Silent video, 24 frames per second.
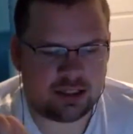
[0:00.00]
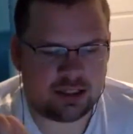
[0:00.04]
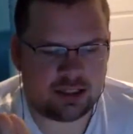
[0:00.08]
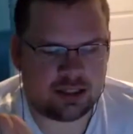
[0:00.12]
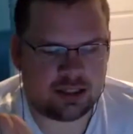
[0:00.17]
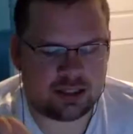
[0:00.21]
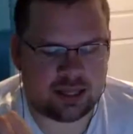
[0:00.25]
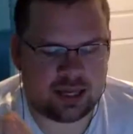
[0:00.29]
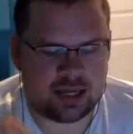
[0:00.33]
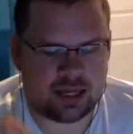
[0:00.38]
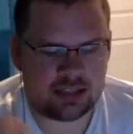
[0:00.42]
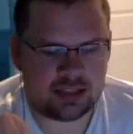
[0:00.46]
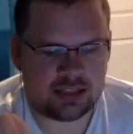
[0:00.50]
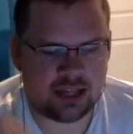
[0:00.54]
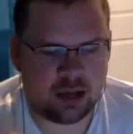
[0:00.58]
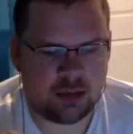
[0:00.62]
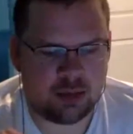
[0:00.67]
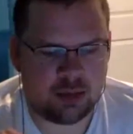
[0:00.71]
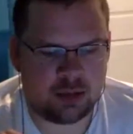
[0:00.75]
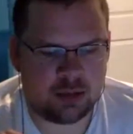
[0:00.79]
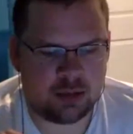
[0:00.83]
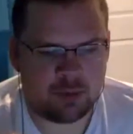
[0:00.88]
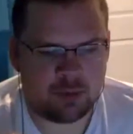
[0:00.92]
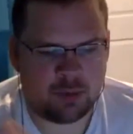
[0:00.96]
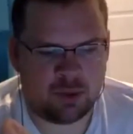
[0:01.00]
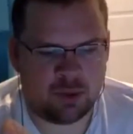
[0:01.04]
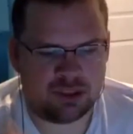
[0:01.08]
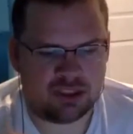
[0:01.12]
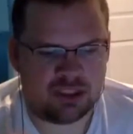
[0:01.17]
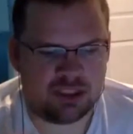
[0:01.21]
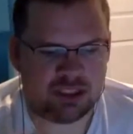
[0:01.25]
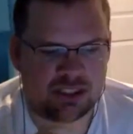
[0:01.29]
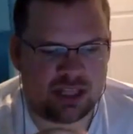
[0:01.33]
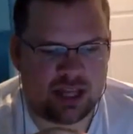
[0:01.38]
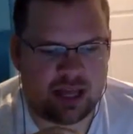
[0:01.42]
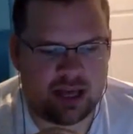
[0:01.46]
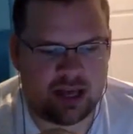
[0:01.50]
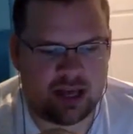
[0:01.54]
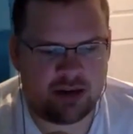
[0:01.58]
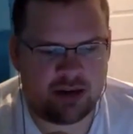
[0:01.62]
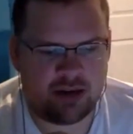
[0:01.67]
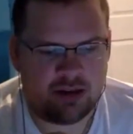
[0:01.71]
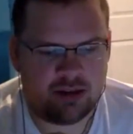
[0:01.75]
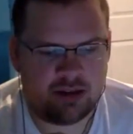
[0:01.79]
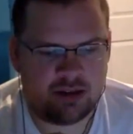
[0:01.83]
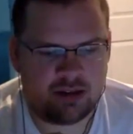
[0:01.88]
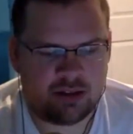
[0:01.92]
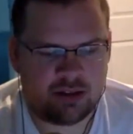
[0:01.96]
Guess how many points he's
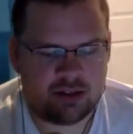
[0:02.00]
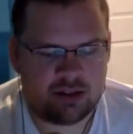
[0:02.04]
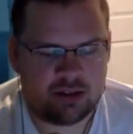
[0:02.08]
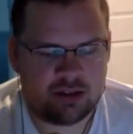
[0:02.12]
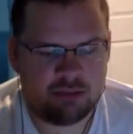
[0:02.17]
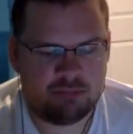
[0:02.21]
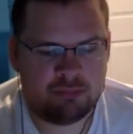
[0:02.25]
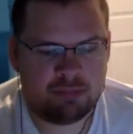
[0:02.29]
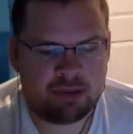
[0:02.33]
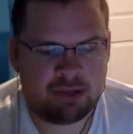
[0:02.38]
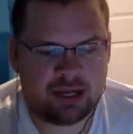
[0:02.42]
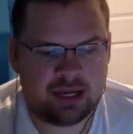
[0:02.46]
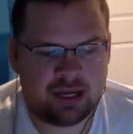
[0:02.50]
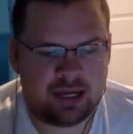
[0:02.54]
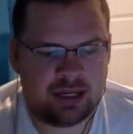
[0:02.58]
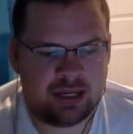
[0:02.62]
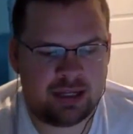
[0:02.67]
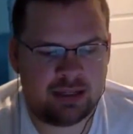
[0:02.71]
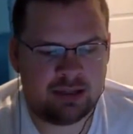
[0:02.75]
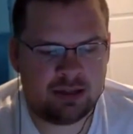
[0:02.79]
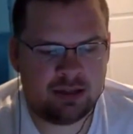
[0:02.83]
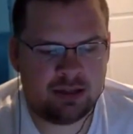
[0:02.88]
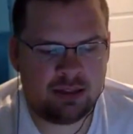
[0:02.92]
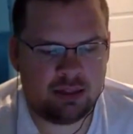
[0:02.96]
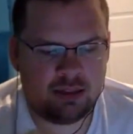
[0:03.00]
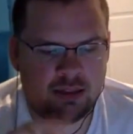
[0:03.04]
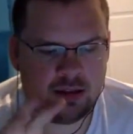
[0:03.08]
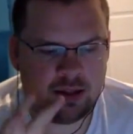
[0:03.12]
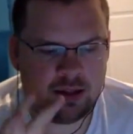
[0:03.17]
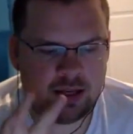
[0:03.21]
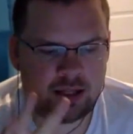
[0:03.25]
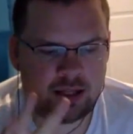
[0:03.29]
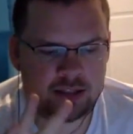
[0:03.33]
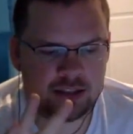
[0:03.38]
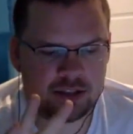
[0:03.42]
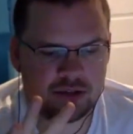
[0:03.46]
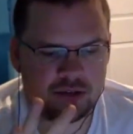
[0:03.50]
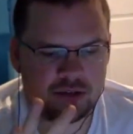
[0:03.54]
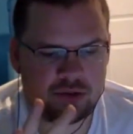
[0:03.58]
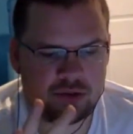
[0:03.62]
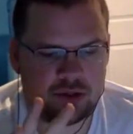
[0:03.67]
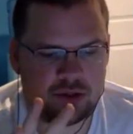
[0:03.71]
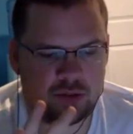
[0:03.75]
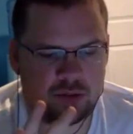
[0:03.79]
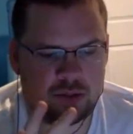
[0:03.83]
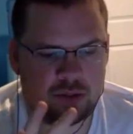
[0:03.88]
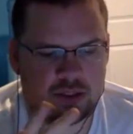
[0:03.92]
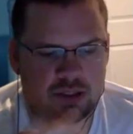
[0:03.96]
had combined the last
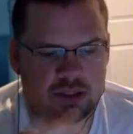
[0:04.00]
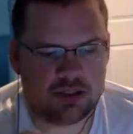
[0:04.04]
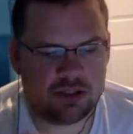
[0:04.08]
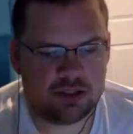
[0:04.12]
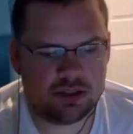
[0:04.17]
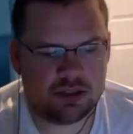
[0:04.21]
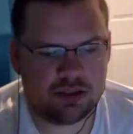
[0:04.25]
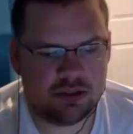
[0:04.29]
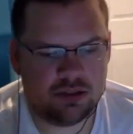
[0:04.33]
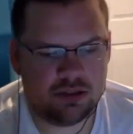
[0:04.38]
3 weeks?